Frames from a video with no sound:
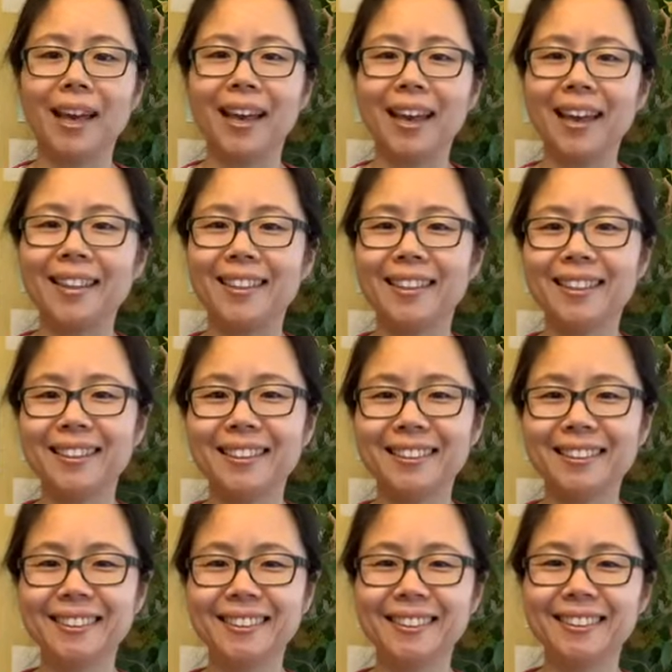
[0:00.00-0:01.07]
Hi, Heather.
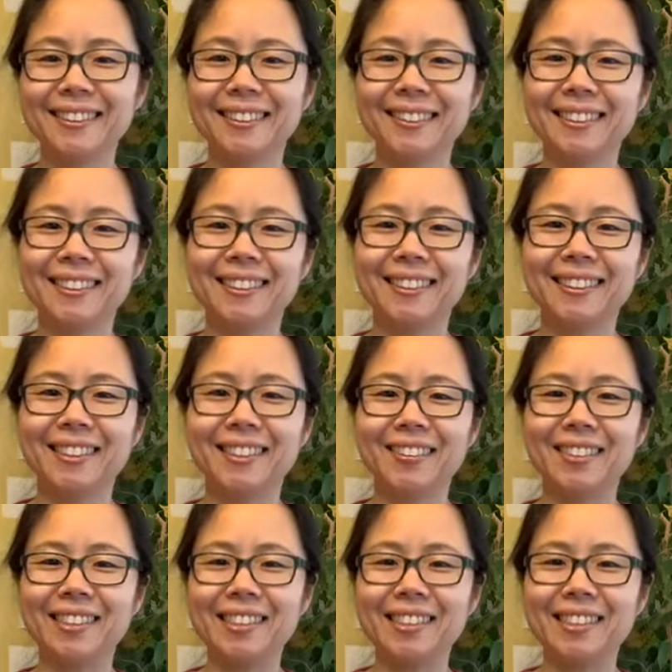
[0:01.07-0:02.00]
Good